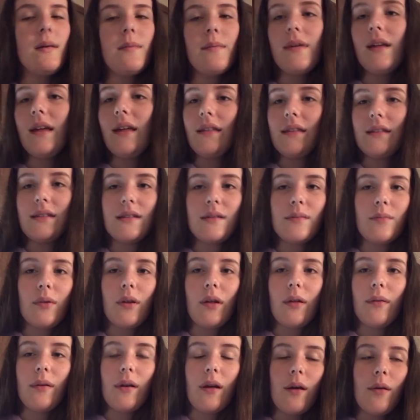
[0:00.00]
But yeah, this is
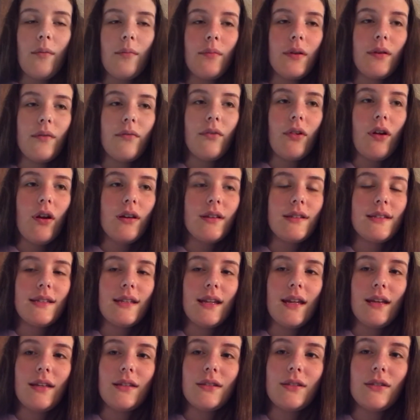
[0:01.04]
probably all I'm gonna vlog
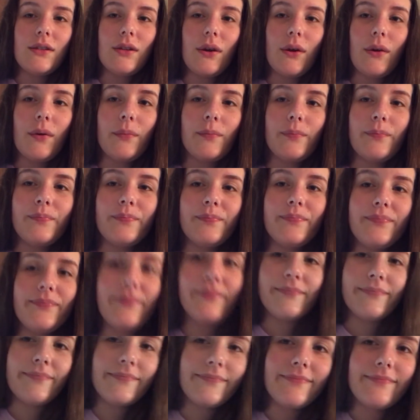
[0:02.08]
today, so
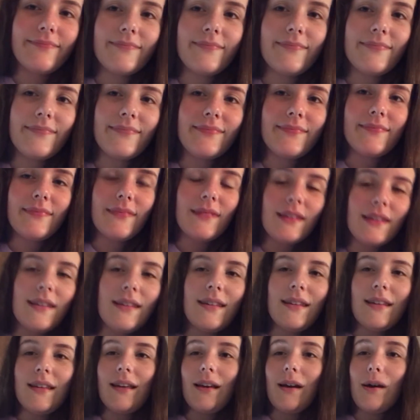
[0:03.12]

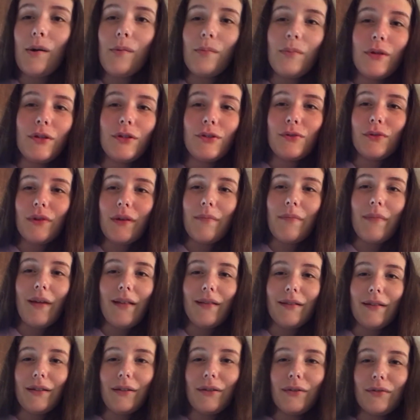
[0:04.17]
hope you enjoyed my
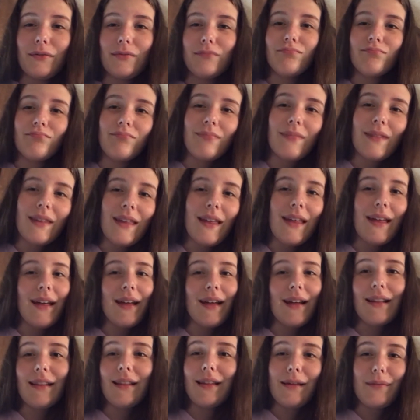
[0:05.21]
little
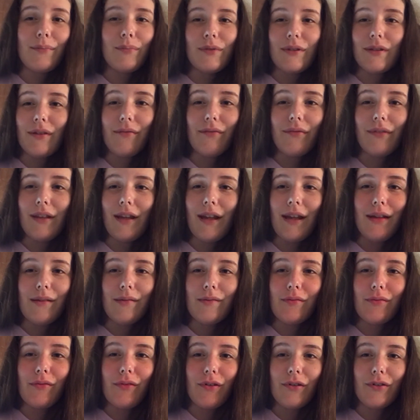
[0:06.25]
clips of days
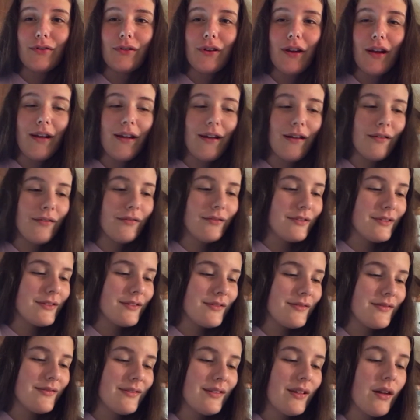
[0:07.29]
before
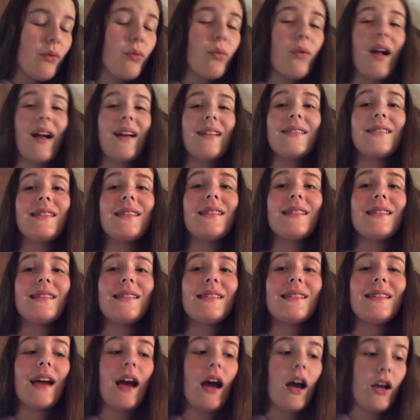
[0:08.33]
tryouts.
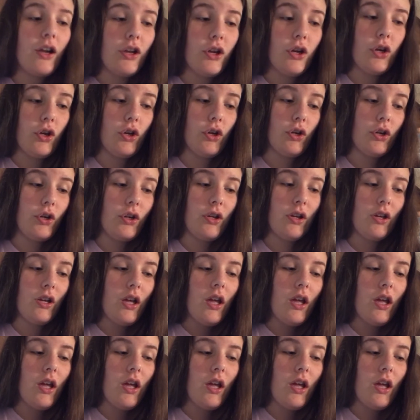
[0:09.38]
Roxy's tired.